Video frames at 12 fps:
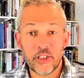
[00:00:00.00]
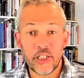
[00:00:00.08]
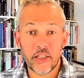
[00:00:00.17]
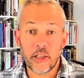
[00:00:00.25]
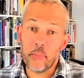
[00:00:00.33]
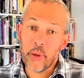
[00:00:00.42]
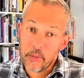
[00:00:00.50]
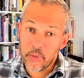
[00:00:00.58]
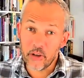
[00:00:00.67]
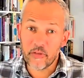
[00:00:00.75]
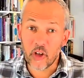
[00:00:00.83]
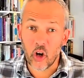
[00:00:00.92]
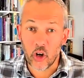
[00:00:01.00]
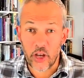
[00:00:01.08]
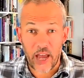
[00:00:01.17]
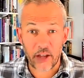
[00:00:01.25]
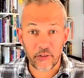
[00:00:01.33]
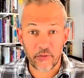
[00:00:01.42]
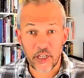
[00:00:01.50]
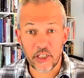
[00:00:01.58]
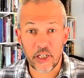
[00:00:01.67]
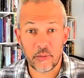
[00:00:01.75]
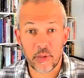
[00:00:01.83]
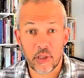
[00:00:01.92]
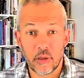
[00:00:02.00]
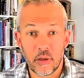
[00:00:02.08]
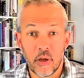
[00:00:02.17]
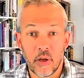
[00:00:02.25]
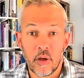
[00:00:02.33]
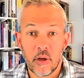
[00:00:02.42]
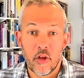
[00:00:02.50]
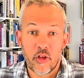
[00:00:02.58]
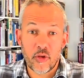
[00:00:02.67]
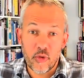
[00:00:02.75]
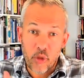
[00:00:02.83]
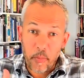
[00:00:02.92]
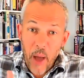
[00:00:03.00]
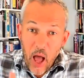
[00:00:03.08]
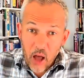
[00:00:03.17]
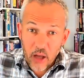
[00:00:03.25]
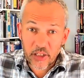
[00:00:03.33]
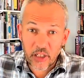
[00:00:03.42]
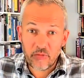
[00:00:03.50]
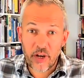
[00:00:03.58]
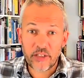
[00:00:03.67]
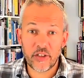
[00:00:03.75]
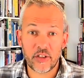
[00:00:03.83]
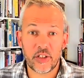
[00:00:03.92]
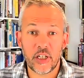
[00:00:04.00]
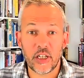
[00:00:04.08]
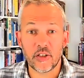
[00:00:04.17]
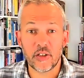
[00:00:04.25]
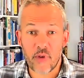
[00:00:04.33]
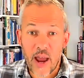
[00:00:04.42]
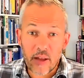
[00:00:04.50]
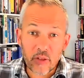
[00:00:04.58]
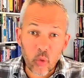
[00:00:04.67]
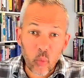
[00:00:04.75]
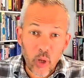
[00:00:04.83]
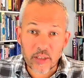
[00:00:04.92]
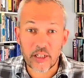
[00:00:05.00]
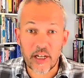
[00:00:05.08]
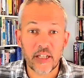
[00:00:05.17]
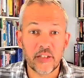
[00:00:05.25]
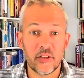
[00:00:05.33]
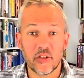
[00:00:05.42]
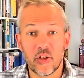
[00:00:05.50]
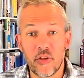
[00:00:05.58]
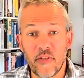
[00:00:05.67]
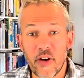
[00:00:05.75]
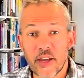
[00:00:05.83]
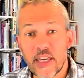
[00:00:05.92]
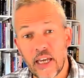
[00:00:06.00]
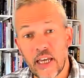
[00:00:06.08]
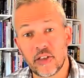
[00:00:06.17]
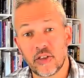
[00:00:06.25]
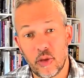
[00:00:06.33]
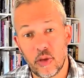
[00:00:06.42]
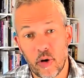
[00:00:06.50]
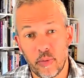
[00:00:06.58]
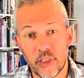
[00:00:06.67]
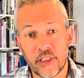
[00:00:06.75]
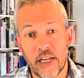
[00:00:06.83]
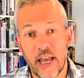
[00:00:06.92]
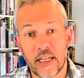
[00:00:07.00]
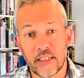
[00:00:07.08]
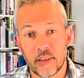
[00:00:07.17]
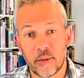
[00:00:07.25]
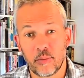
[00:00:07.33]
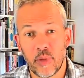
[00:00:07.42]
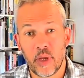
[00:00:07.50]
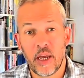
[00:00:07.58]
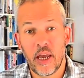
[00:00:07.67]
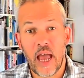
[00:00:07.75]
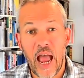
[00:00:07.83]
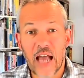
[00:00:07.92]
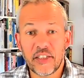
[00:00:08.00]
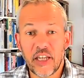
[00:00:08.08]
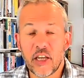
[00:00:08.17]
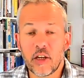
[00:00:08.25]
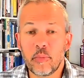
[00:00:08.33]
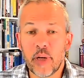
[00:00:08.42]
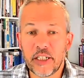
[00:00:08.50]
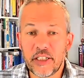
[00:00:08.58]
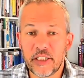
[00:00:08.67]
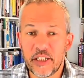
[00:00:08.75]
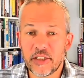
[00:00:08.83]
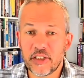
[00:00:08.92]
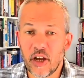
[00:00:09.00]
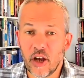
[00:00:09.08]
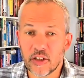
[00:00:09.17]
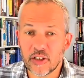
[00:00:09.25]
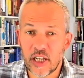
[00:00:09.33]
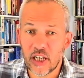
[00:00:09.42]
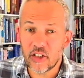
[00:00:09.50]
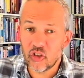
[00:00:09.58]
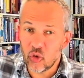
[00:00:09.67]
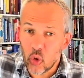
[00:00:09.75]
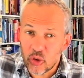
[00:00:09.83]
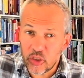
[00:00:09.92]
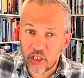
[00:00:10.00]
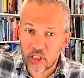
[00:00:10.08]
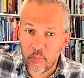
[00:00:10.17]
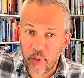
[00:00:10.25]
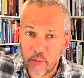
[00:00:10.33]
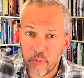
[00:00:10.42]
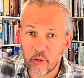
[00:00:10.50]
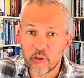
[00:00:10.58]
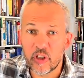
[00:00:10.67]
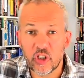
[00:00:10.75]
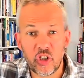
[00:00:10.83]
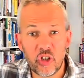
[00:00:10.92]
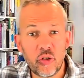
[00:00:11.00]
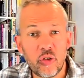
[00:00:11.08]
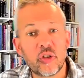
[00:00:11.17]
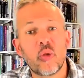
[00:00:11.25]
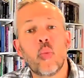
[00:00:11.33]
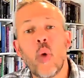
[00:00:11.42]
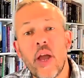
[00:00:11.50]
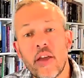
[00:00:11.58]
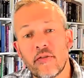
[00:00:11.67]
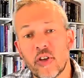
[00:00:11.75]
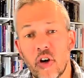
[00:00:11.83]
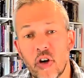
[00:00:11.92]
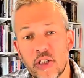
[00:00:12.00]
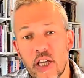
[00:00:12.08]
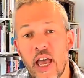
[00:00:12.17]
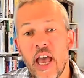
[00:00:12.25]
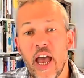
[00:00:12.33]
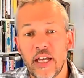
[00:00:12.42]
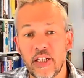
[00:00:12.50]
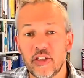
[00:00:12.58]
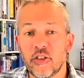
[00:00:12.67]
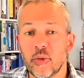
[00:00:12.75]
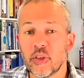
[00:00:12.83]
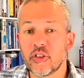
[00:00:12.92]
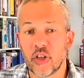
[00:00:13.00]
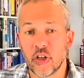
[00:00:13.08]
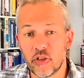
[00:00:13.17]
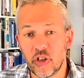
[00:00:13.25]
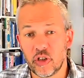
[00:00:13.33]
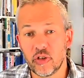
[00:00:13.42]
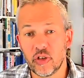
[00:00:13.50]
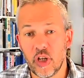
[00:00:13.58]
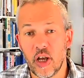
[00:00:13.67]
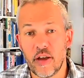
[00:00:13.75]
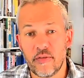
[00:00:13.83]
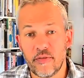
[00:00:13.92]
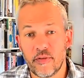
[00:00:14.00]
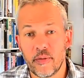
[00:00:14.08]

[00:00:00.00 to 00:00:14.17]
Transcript: led the people of God out of Egypt, through the parted Red Seas, around the wilderness, and to the very gates of the promised land. As he completed his task, he exhorted the people to choose the way of God, and in doing so, choose life.